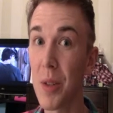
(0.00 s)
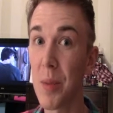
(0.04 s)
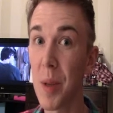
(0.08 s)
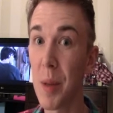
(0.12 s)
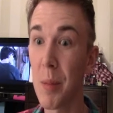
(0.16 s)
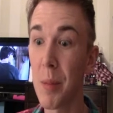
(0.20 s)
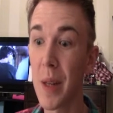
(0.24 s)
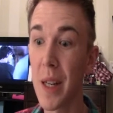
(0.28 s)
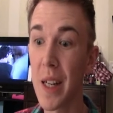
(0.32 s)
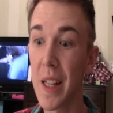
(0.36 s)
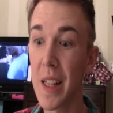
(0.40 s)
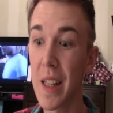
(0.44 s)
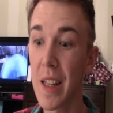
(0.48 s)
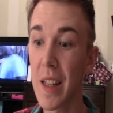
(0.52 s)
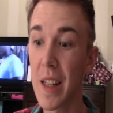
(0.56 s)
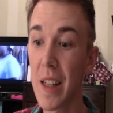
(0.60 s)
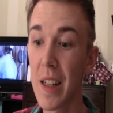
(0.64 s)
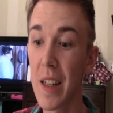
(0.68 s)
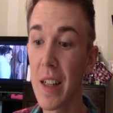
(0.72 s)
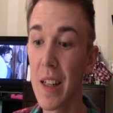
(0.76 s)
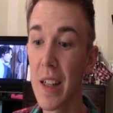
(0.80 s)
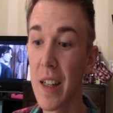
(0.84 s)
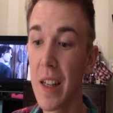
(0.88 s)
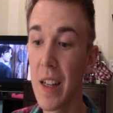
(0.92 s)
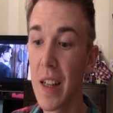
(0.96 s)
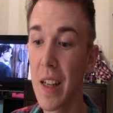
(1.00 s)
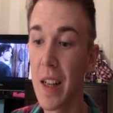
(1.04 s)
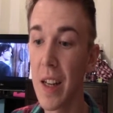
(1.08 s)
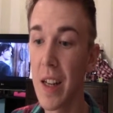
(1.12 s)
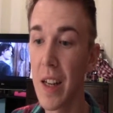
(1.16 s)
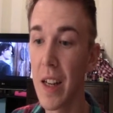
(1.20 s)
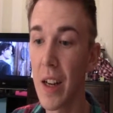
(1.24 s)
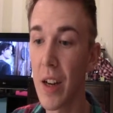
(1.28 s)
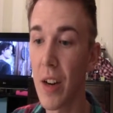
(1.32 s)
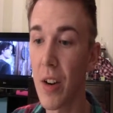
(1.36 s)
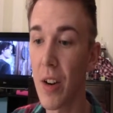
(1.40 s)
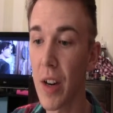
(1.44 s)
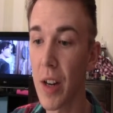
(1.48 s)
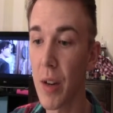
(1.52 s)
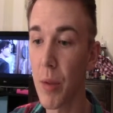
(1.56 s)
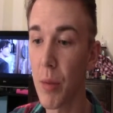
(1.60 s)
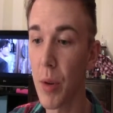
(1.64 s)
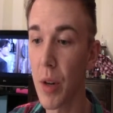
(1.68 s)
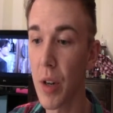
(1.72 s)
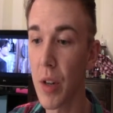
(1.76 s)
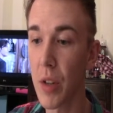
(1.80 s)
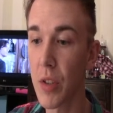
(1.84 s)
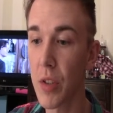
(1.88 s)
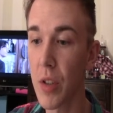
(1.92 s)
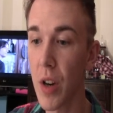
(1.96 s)
my buddy there. Alright,
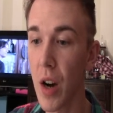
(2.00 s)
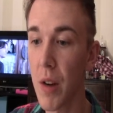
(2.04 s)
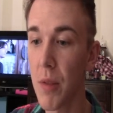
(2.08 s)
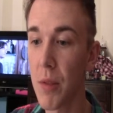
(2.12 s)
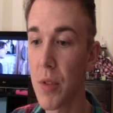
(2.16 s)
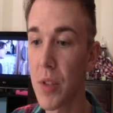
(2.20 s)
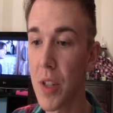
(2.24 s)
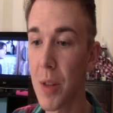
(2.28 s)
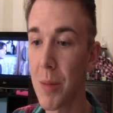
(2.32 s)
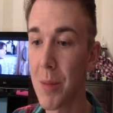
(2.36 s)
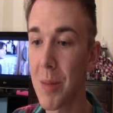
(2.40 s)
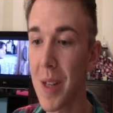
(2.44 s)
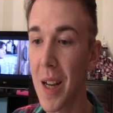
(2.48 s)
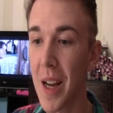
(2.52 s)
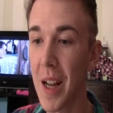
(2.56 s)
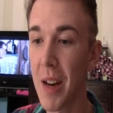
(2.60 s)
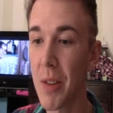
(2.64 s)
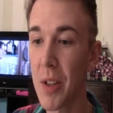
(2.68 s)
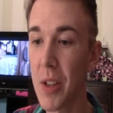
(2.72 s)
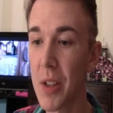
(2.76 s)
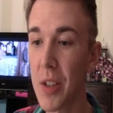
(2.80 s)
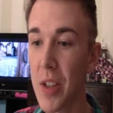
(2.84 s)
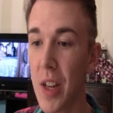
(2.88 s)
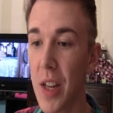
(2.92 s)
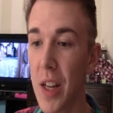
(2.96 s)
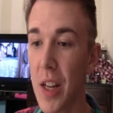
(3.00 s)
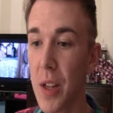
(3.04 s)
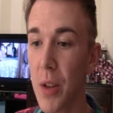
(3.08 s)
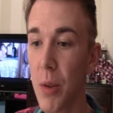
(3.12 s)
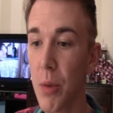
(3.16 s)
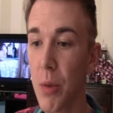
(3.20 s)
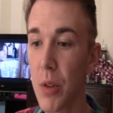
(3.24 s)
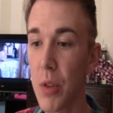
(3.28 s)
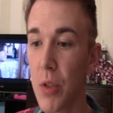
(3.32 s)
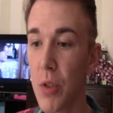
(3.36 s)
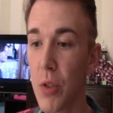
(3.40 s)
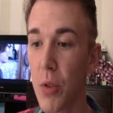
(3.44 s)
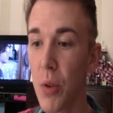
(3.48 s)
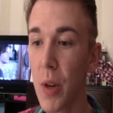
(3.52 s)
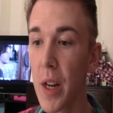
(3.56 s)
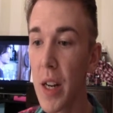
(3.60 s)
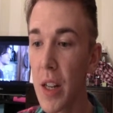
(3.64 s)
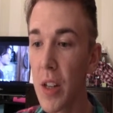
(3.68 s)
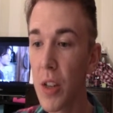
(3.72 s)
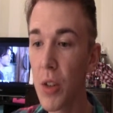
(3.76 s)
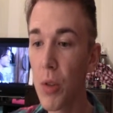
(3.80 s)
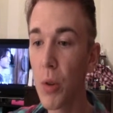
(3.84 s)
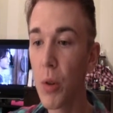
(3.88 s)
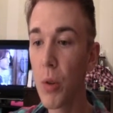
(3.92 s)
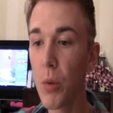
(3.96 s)
we're going to start off with something kind of exciting, going straight
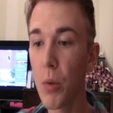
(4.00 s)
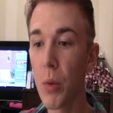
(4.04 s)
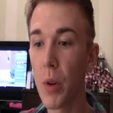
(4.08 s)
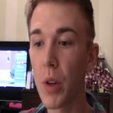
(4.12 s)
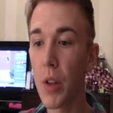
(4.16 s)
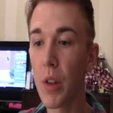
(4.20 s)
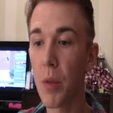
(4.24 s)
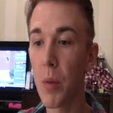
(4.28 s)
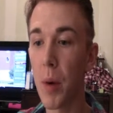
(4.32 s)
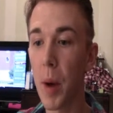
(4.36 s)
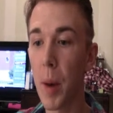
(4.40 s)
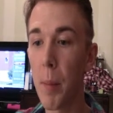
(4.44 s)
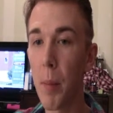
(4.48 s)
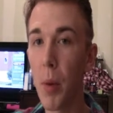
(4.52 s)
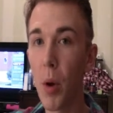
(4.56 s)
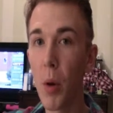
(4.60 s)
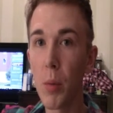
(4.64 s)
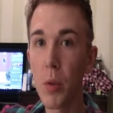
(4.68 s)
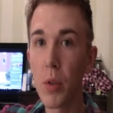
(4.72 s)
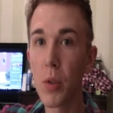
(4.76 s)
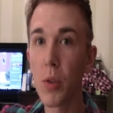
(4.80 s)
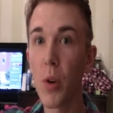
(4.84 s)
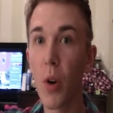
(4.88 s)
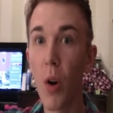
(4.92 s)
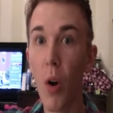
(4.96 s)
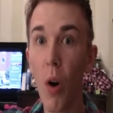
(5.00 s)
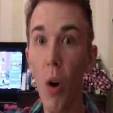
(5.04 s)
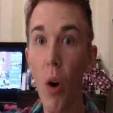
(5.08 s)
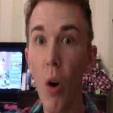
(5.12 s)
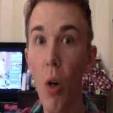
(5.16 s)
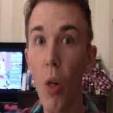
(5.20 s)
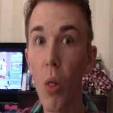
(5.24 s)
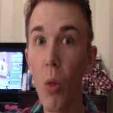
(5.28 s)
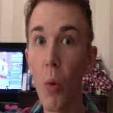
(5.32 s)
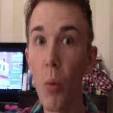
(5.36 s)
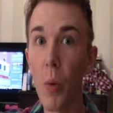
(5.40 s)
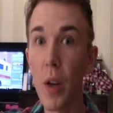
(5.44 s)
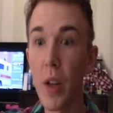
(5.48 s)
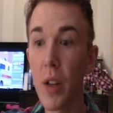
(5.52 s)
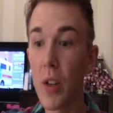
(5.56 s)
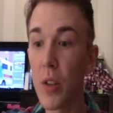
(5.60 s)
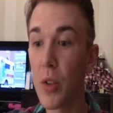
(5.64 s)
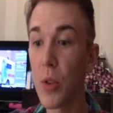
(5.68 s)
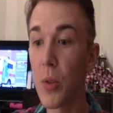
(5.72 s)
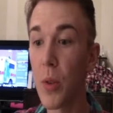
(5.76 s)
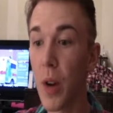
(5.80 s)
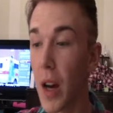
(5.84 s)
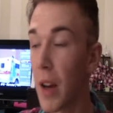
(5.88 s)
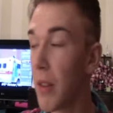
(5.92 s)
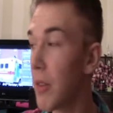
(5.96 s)
into it with my Bulbasaur all the way
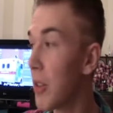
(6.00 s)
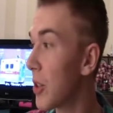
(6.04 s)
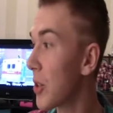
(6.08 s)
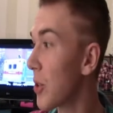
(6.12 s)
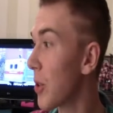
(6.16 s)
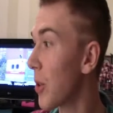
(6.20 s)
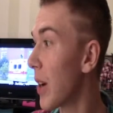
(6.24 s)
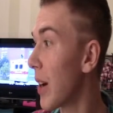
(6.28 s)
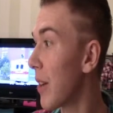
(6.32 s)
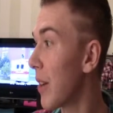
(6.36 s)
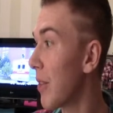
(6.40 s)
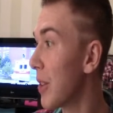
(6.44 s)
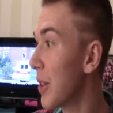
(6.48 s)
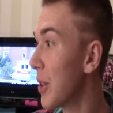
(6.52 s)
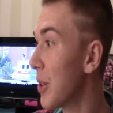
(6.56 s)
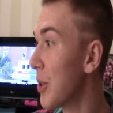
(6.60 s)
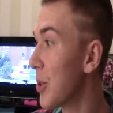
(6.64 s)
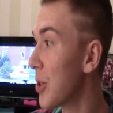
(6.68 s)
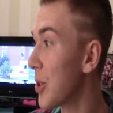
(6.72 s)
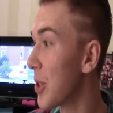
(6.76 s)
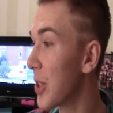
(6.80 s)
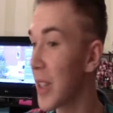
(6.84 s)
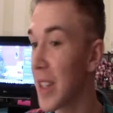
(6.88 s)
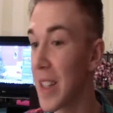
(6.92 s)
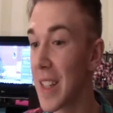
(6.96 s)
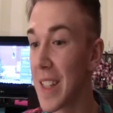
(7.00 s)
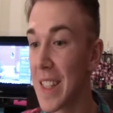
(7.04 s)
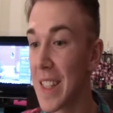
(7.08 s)
into Ivysaur evolution.